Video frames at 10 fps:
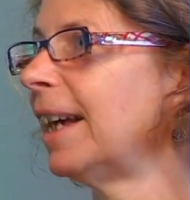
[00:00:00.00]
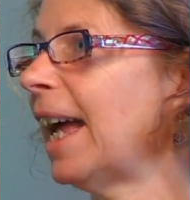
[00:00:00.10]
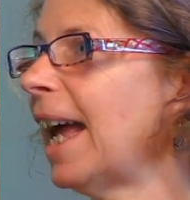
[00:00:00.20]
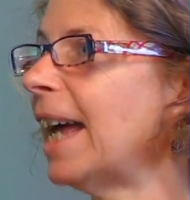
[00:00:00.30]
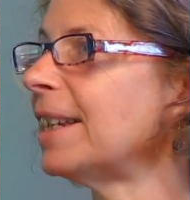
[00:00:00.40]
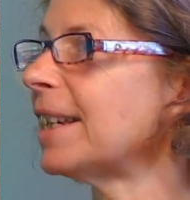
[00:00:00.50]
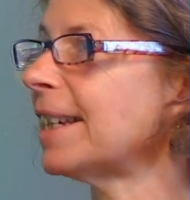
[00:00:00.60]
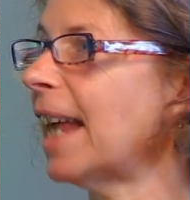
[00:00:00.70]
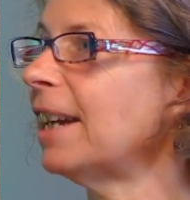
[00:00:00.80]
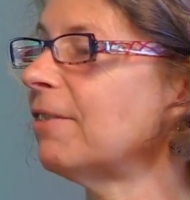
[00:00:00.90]
And the
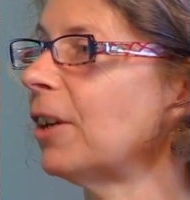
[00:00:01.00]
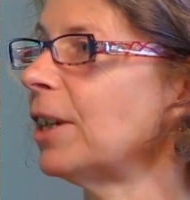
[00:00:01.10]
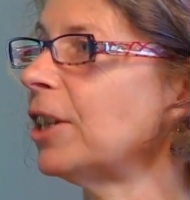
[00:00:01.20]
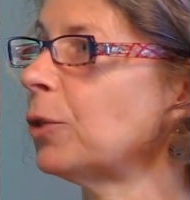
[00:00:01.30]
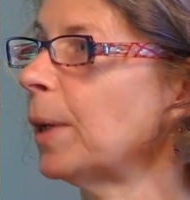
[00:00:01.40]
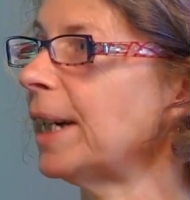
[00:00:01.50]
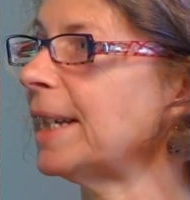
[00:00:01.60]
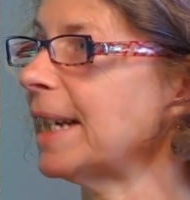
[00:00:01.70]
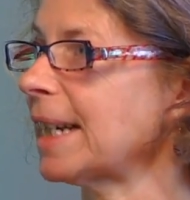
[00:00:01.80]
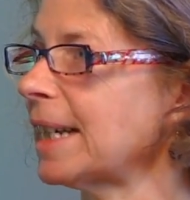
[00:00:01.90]
Senate voted
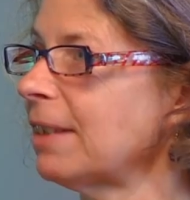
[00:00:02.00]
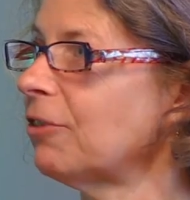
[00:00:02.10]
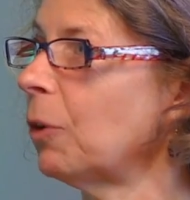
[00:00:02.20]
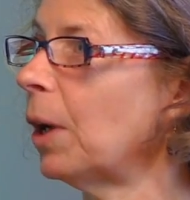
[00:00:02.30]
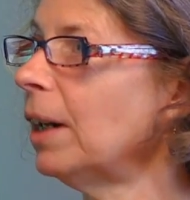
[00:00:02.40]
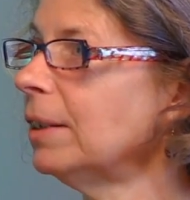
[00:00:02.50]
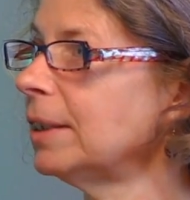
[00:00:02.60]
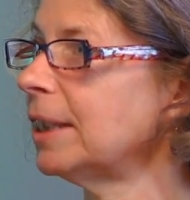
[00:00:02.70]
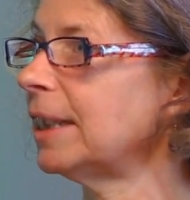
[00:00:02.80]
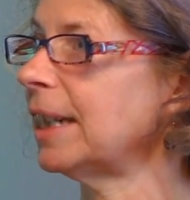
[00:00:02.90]
26 to 4
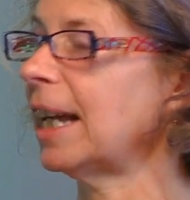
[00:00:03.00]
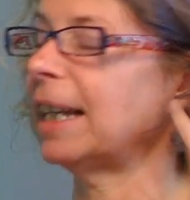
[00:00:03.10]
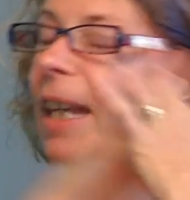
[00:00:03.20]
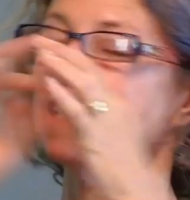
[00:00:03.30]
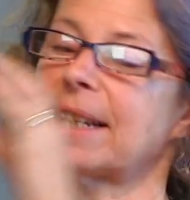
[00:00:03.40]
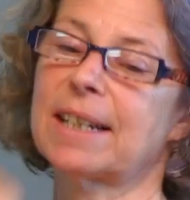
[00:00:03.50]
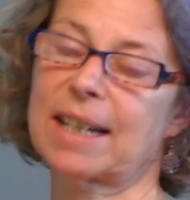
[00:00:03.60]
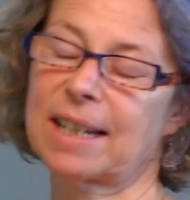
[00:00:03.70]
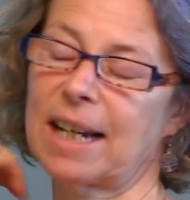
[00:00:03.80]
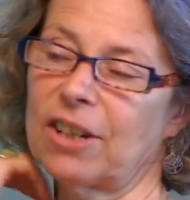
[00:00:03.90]
to deny license
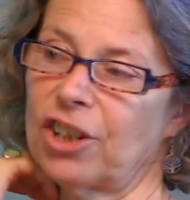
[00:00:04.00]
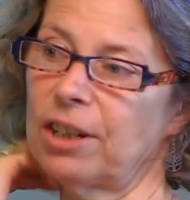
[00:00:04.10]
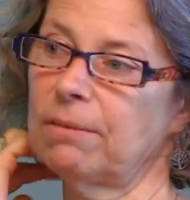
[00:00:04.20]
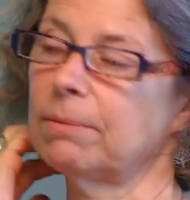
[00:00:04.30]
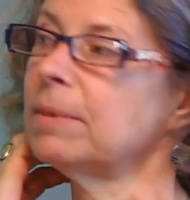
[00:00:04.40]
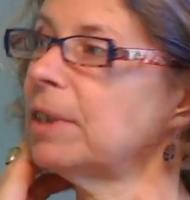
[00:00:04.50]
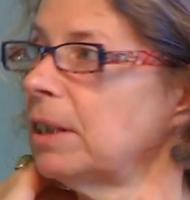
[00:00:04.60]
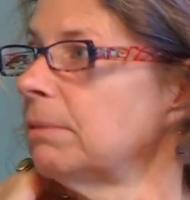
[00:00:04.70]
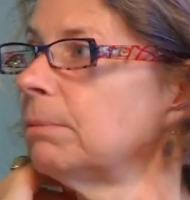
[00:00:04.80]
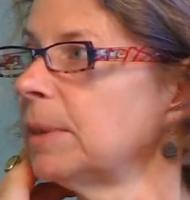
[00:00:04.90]
extension, to
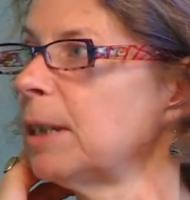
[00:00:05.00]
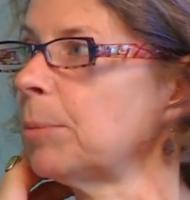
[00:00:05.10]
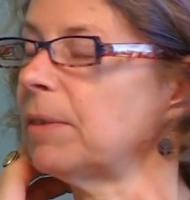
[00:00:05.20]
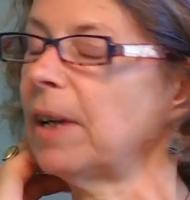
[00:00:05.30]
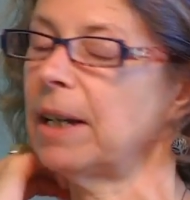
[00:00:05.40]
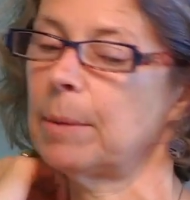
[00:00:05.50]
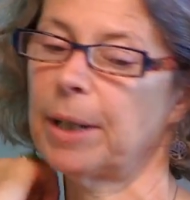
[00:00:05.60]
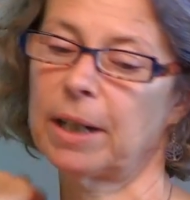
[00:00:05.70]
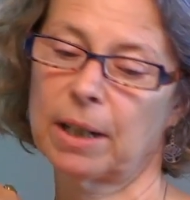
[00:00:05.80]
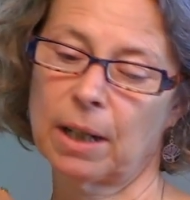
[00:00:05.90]
simplify it a
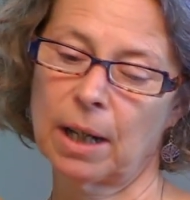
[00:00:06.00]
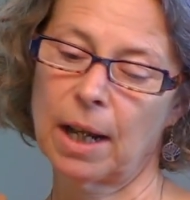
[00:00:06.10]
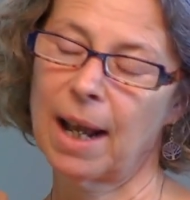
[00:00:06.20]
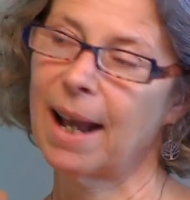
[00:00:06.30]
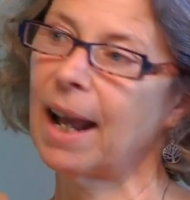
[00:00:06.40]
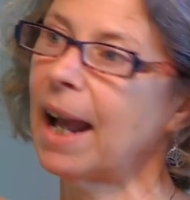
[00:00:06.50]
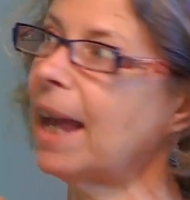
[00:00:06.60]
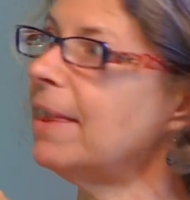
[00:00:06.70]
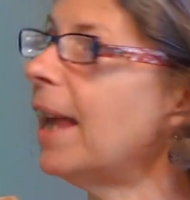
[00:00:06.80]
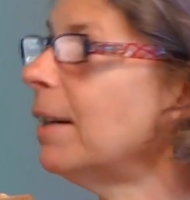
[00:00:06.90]
bit.
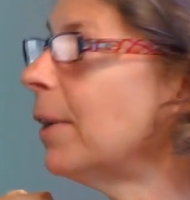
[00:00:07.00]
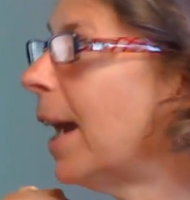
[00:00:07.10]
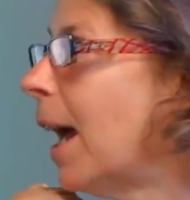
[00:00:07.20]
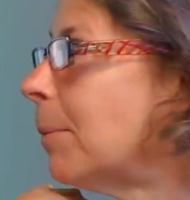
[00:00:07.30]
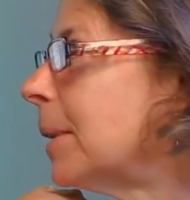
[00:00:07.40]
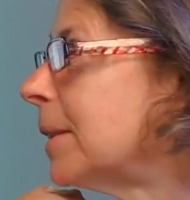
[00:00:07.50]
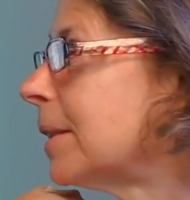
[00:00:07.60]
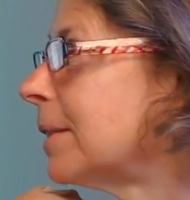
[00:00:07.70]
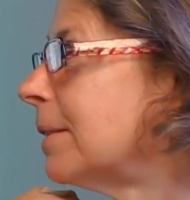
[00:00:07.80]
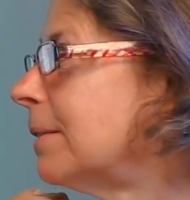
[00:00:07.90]
And then what
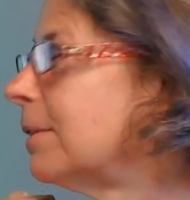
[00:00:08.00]
happens?